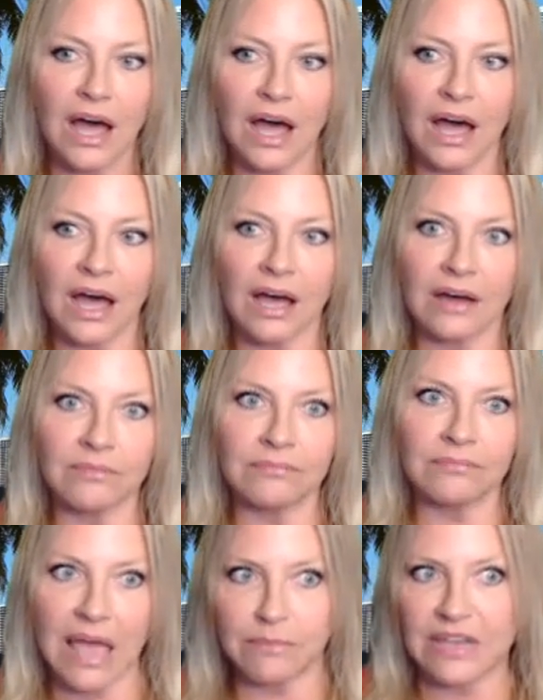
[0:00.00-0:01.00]

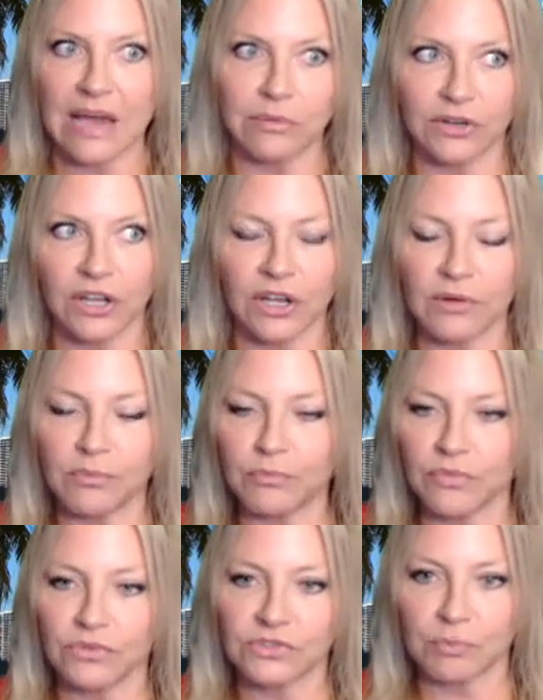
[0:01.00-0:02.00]
and be able to
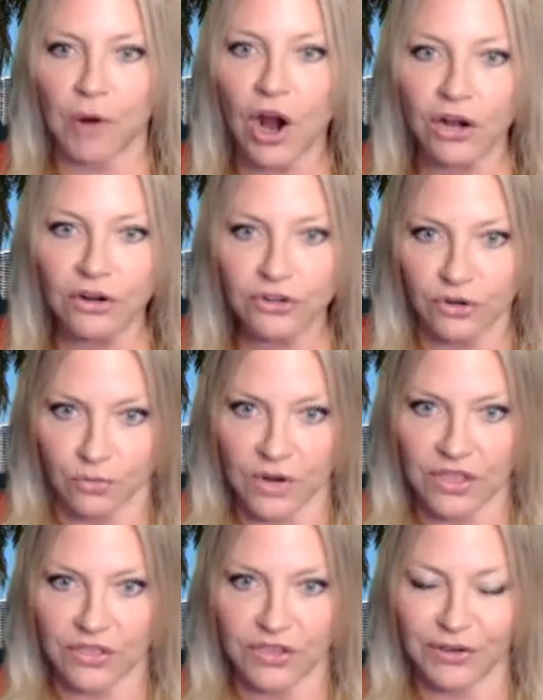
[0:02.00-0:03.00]
partner
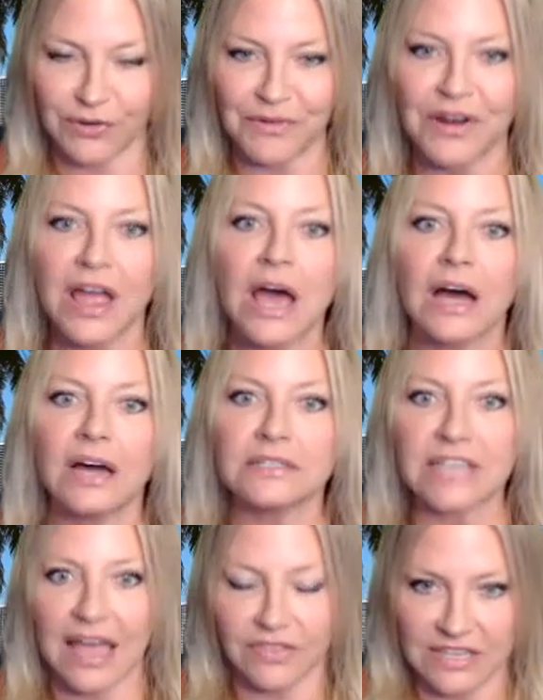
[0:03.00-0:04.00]
with you,
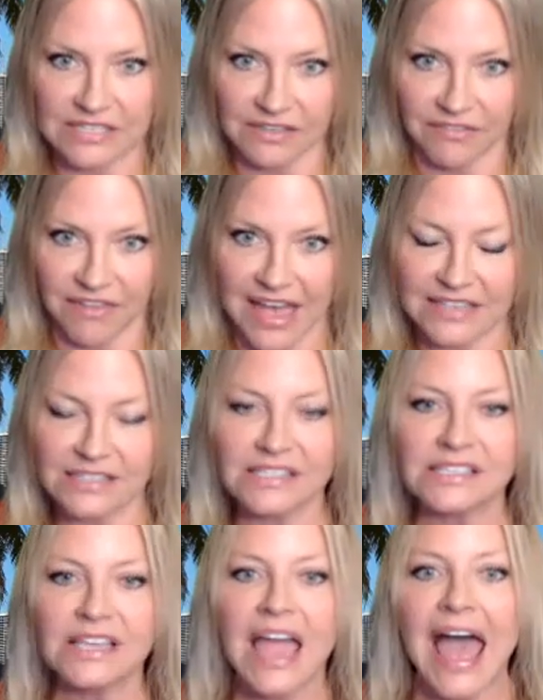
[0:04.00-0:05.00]
attend these
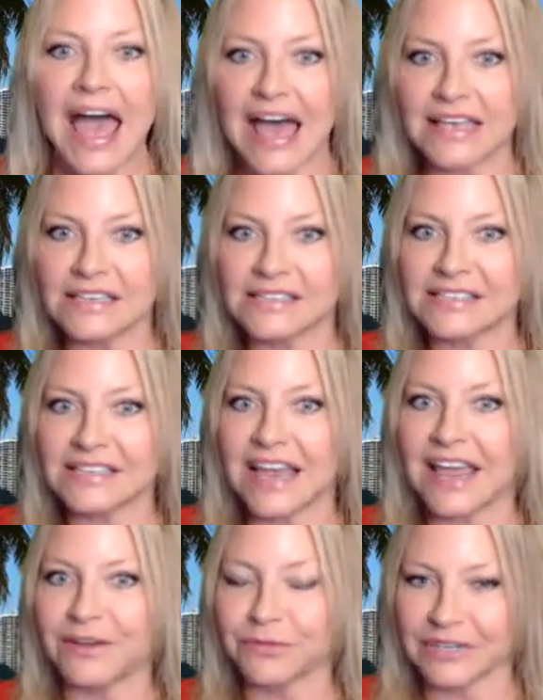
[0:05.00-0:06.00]
events as
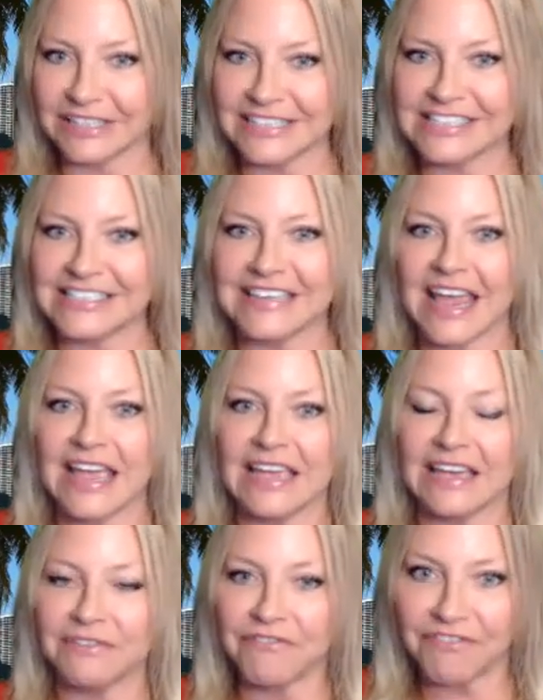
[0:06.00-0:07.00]
a real estate
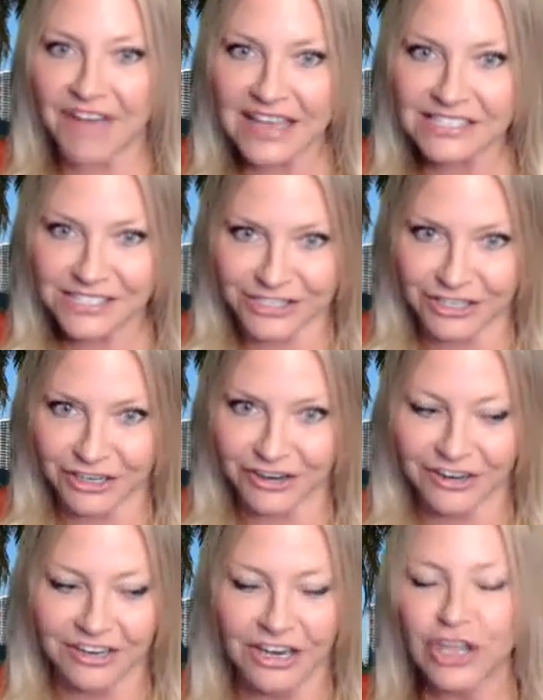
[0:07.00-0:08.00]

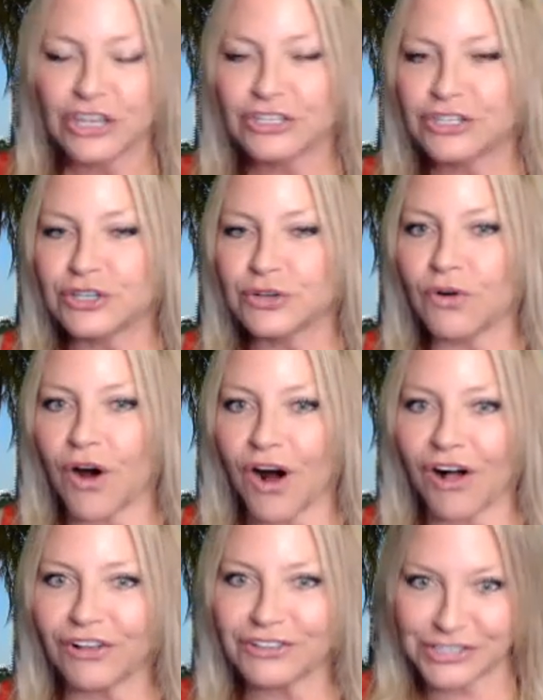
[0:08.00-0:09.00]
investor, to
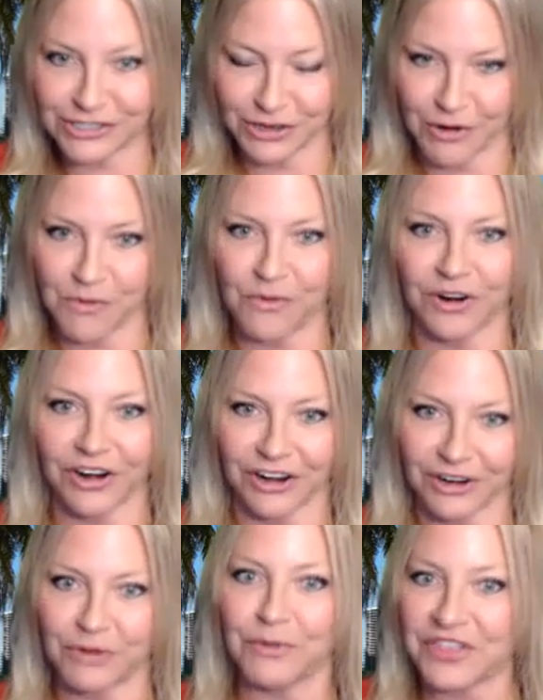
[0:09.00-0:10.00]
also
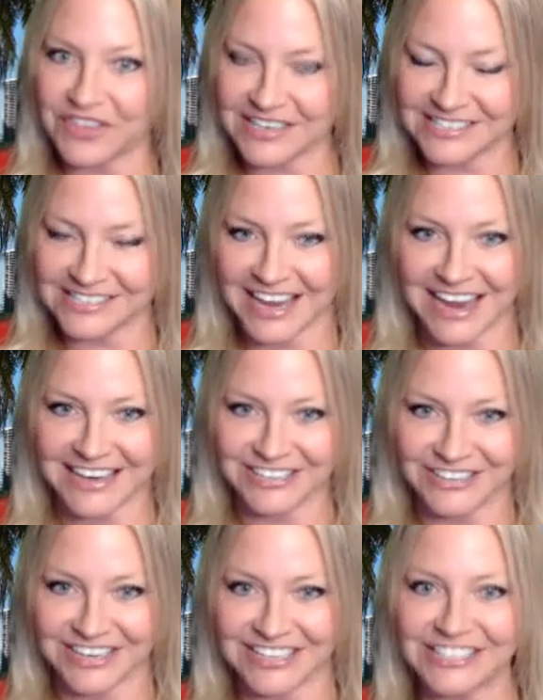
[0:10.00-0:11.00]
work with these
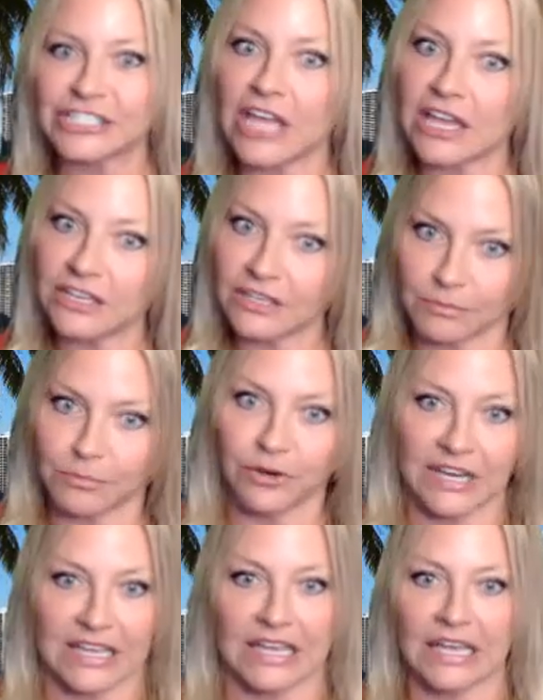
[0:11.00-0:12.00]
agents that you're
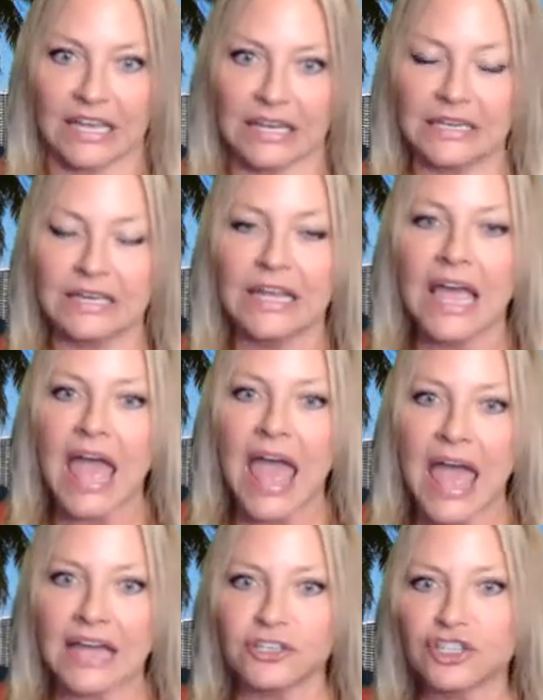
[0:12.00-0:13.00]
bringing in
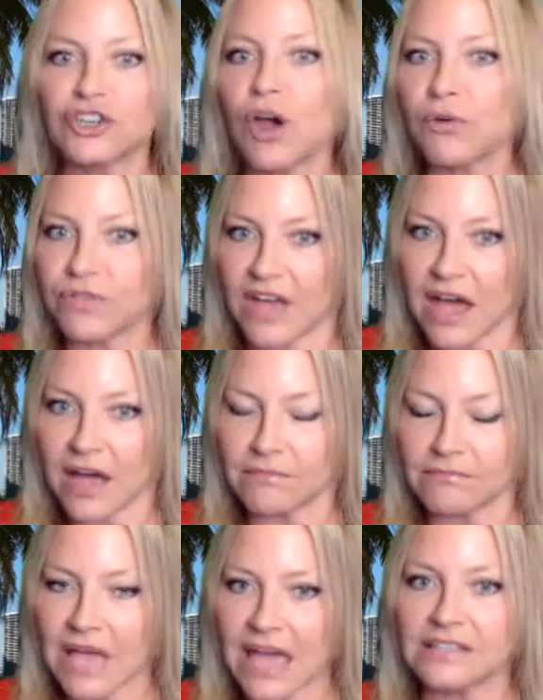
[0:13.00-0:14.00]
and show
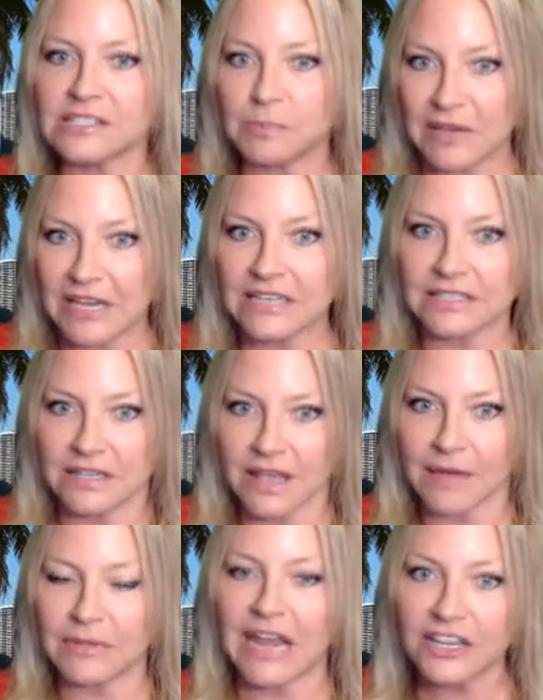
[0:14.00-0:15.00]
them and speak to
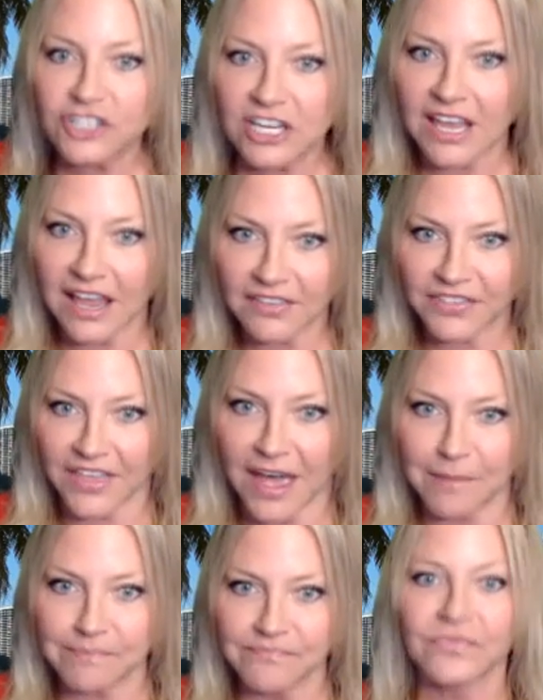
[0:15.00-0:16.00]
them and educate
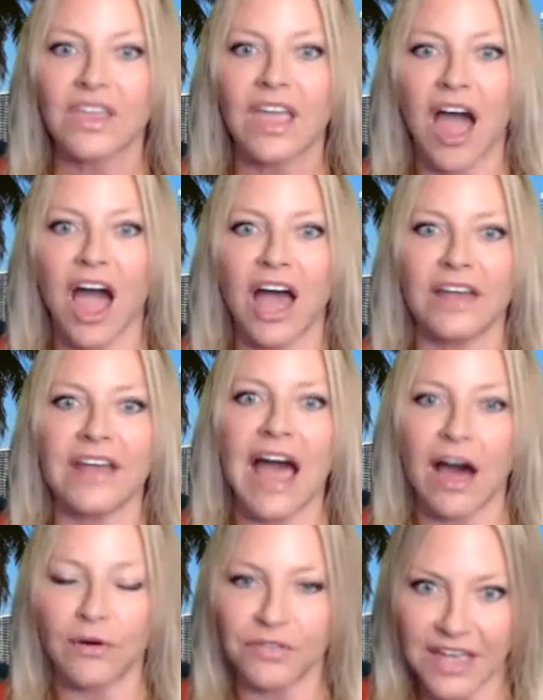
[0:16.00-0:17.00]
them on
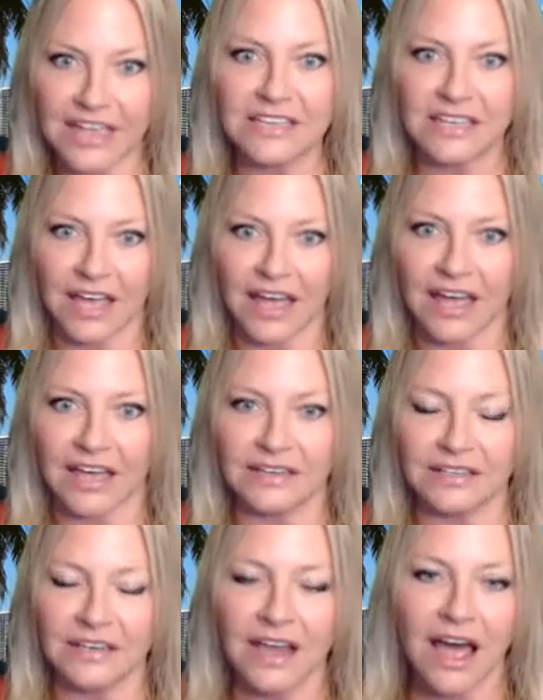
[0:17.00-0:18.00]
how they
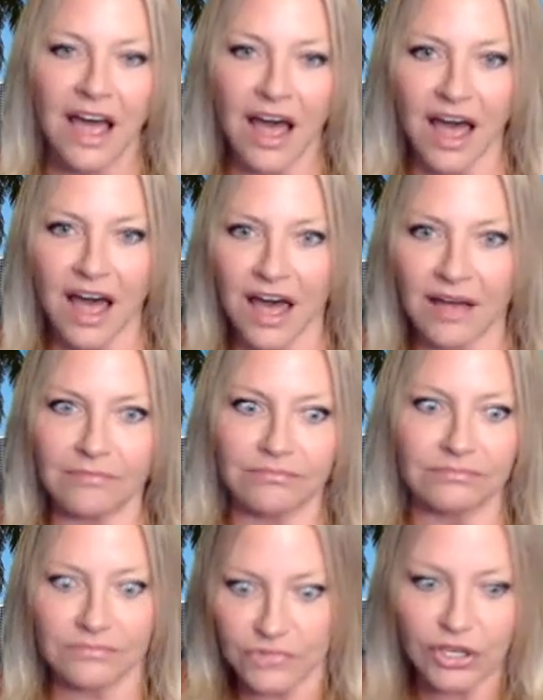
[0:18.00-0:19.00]
can,
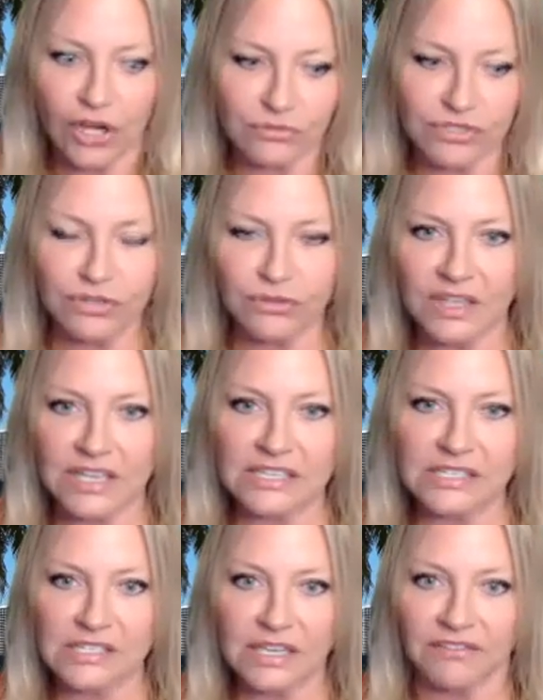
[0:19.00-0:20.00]
do
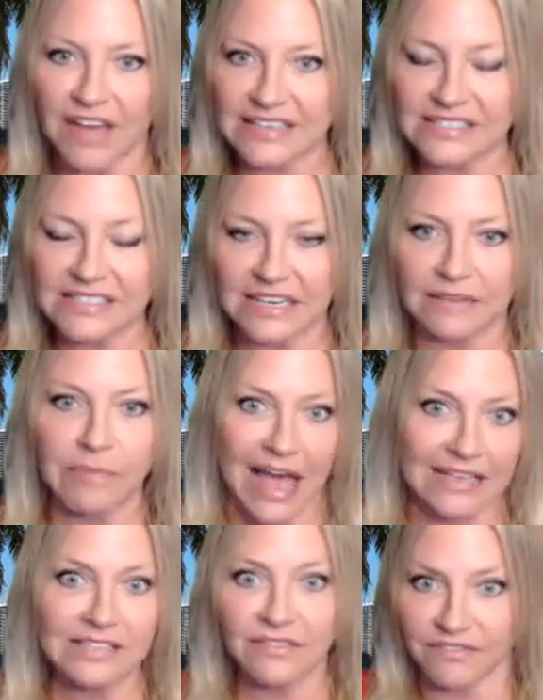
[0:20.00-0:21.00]
this investing,
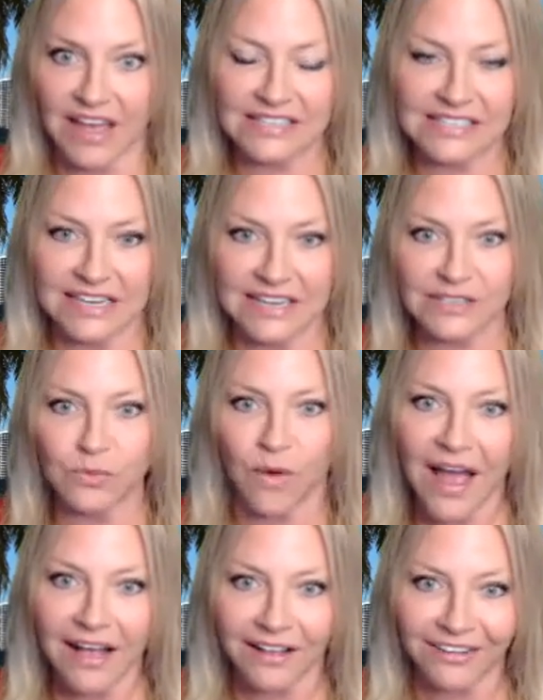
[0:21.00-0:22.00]
passive investing as
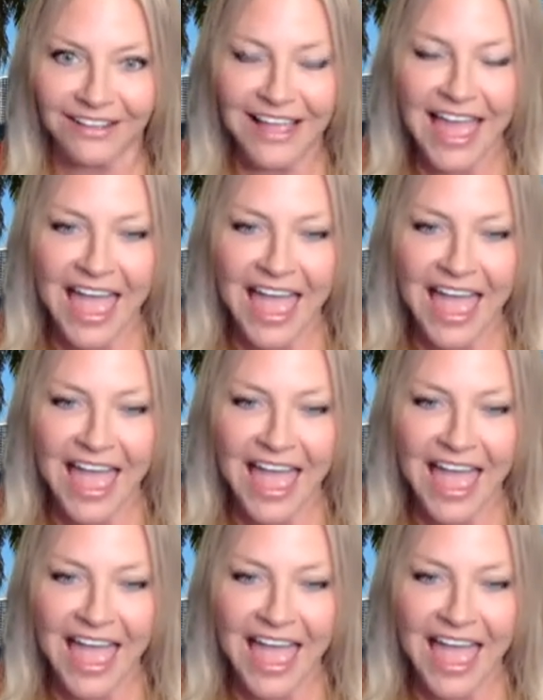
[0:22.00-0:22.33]
well.